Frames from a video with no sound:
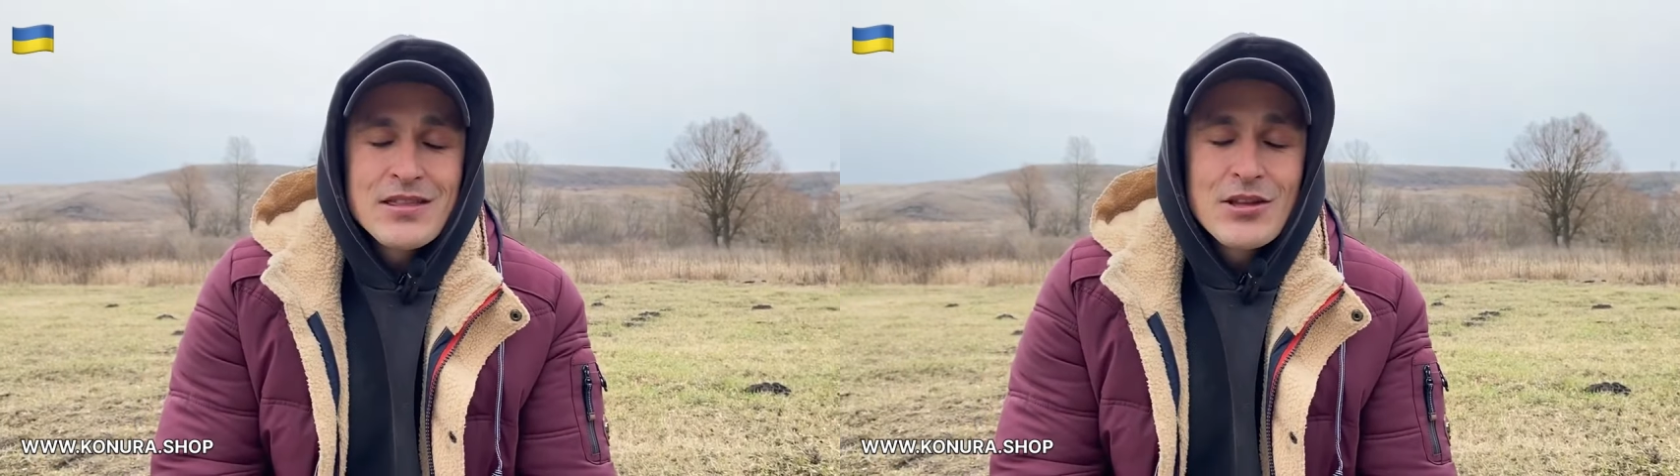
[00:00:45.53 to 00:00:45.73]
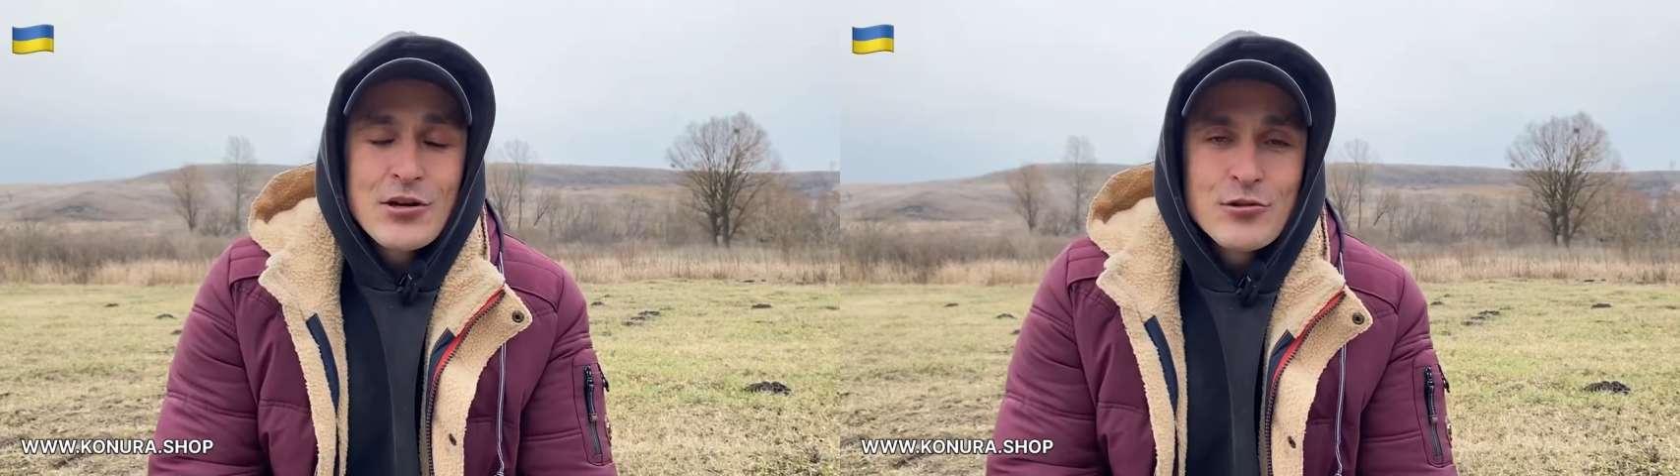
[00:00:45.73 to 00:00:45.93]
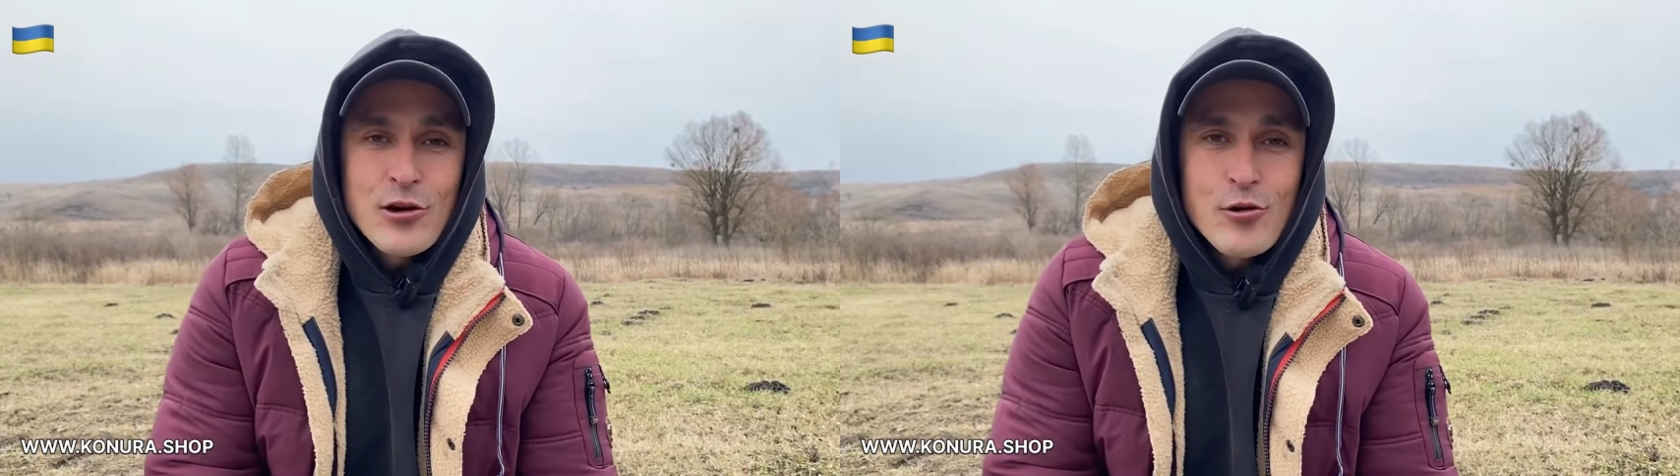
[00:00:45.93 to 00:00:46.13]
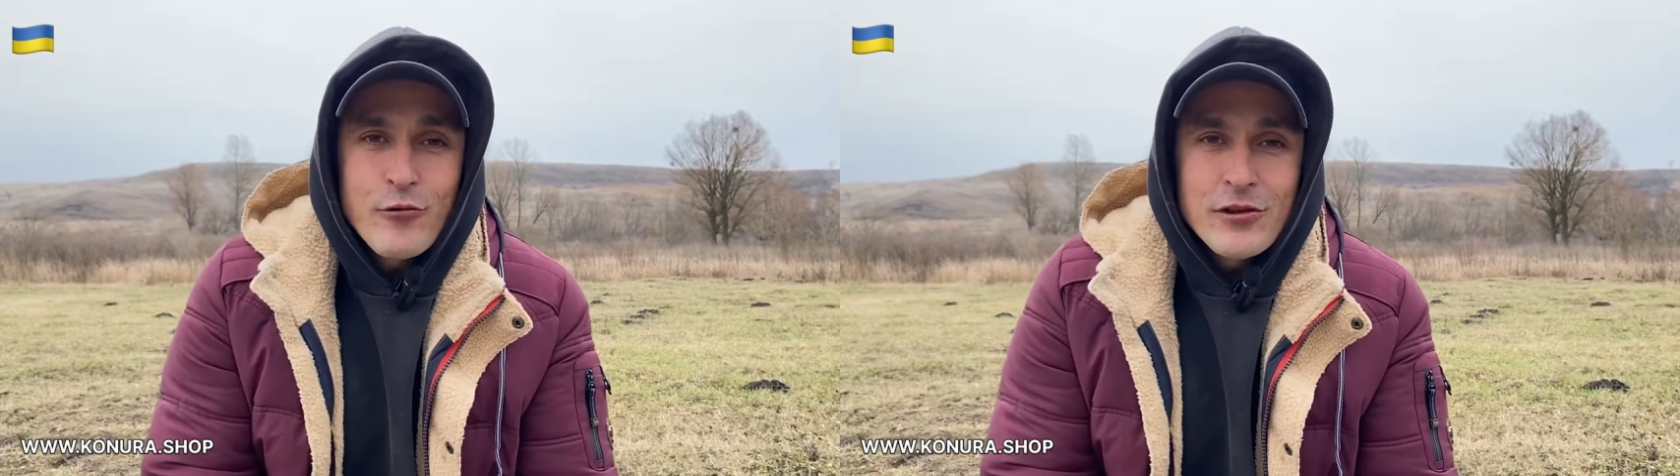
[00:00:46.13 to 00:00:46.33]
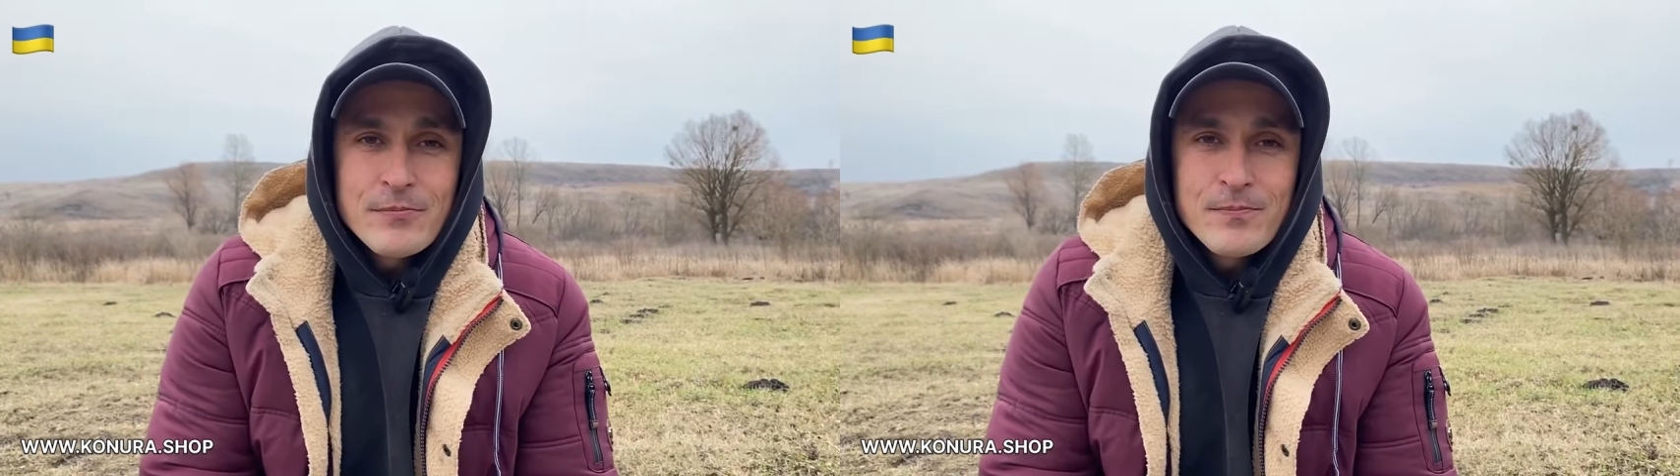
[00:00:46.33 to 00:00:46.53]
I will be
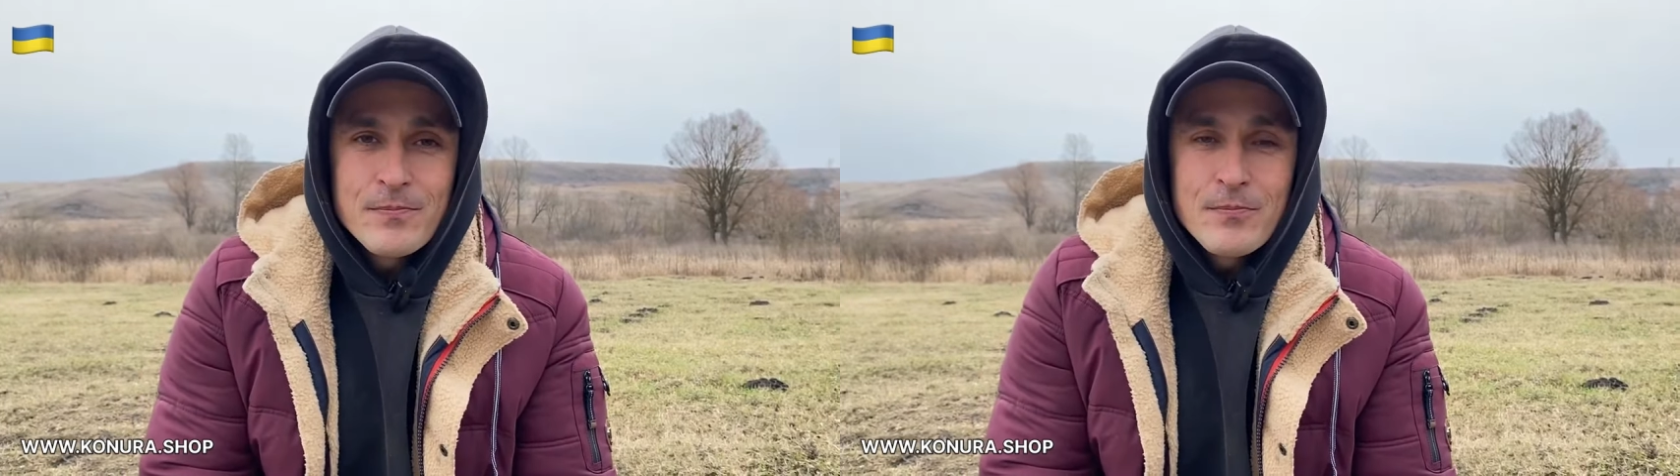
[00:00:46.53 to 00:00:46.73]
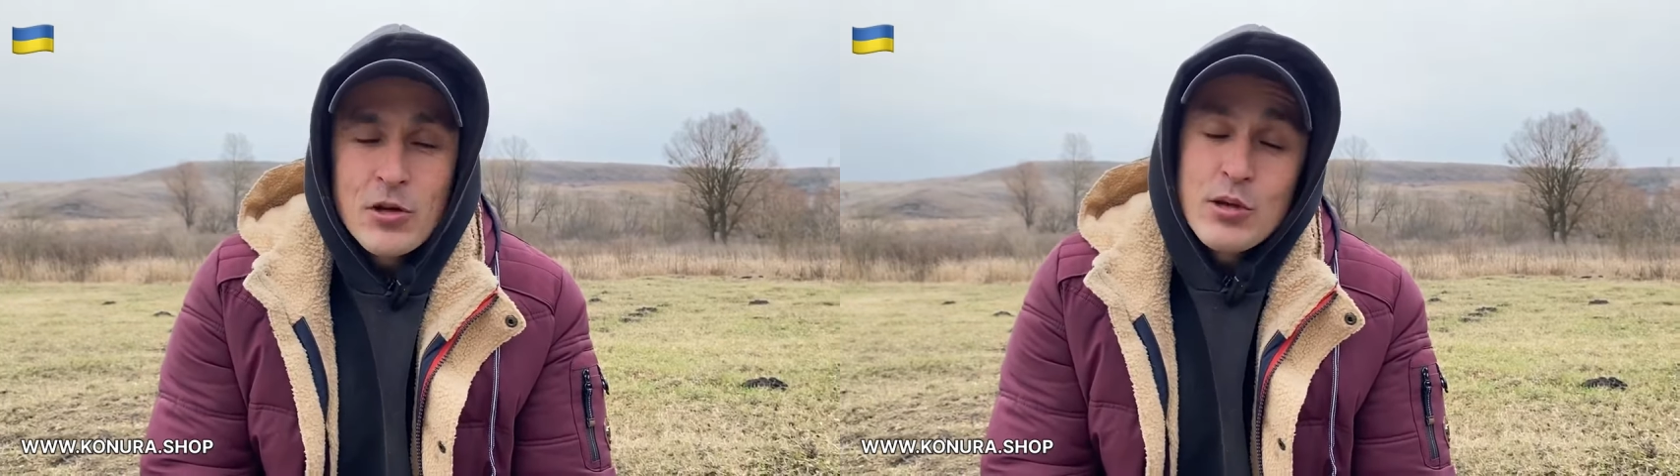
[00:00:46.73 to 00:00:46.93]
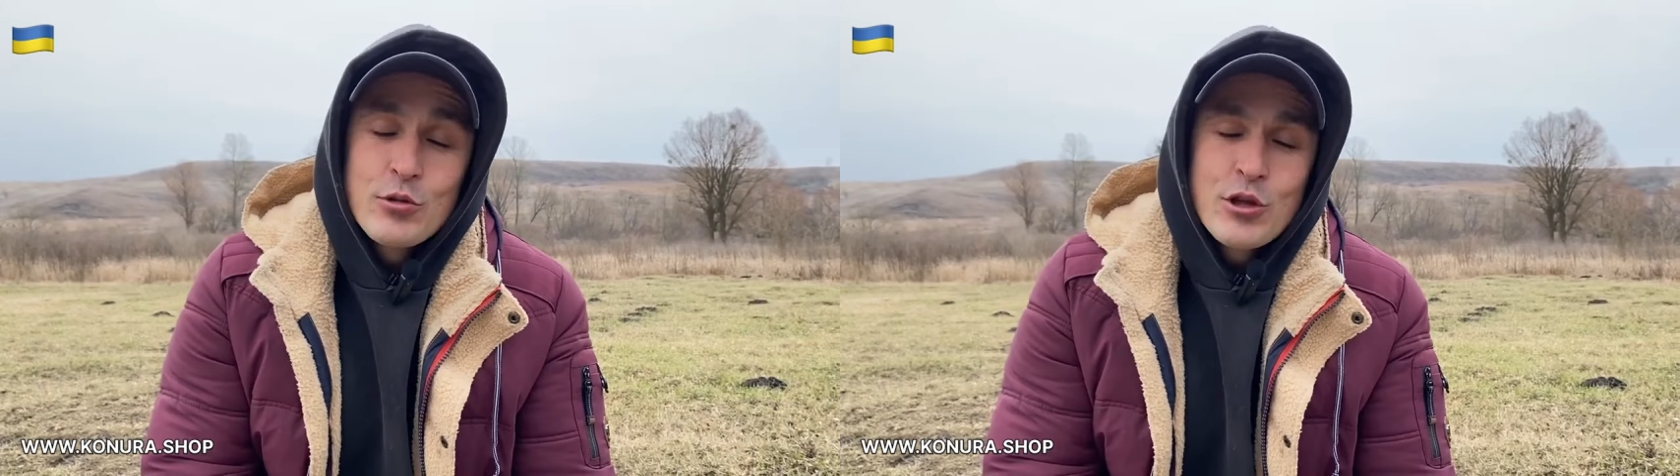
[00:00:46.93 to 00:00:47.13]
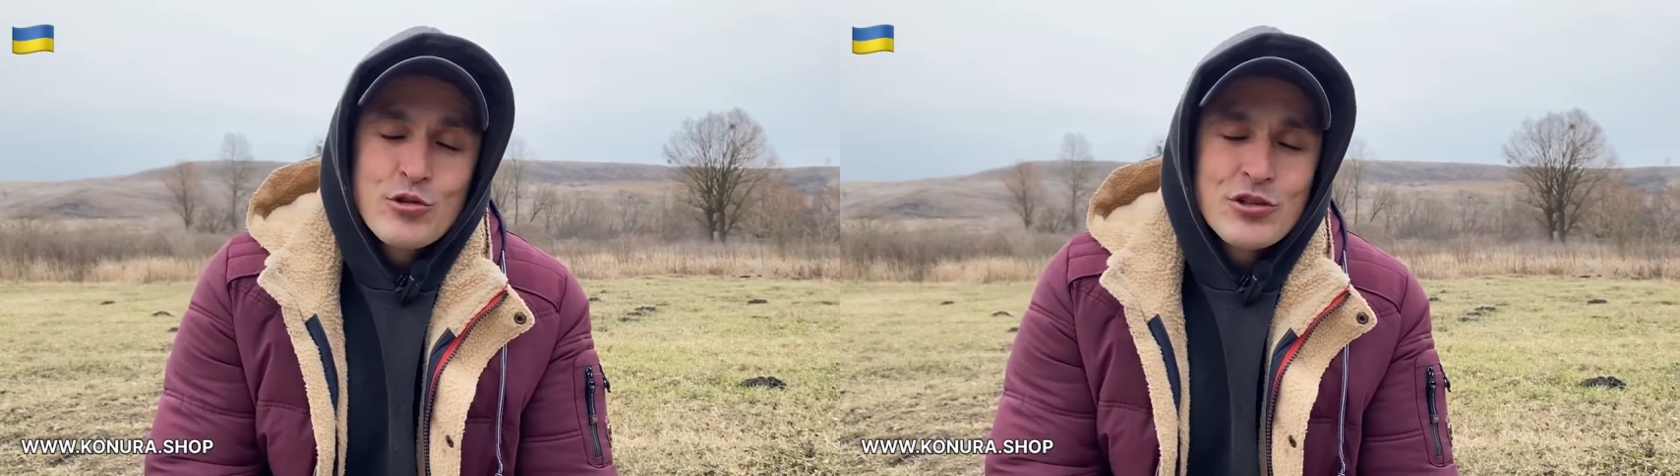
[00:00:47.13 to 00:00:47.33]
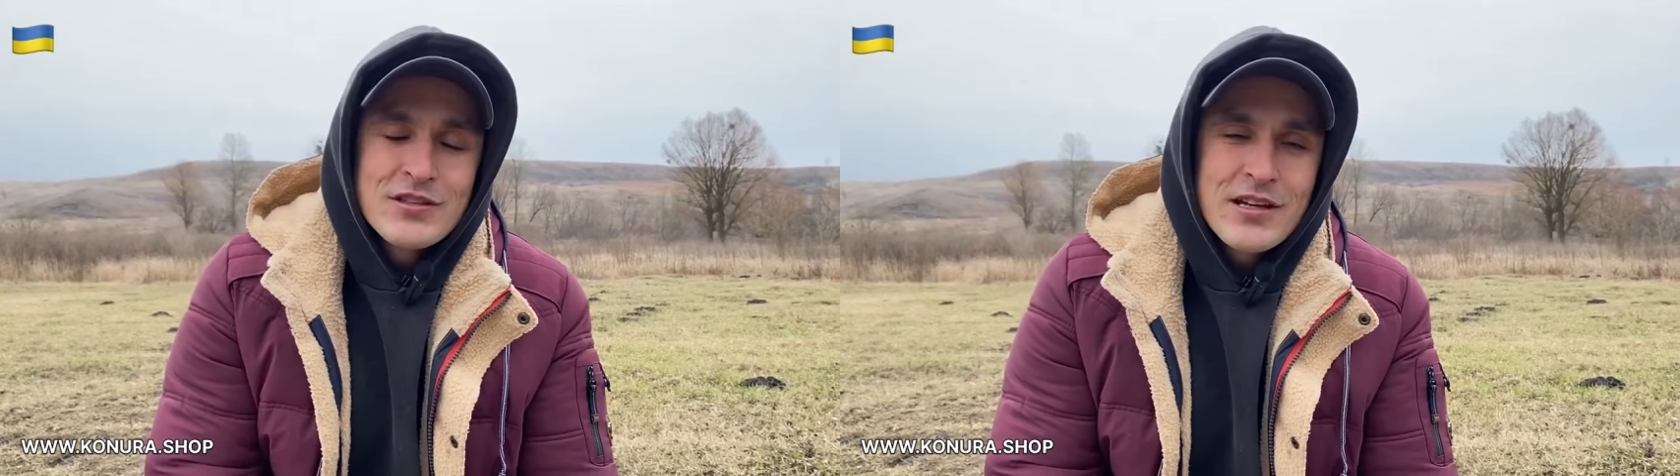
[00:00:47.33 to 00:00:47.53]
very interested to read that.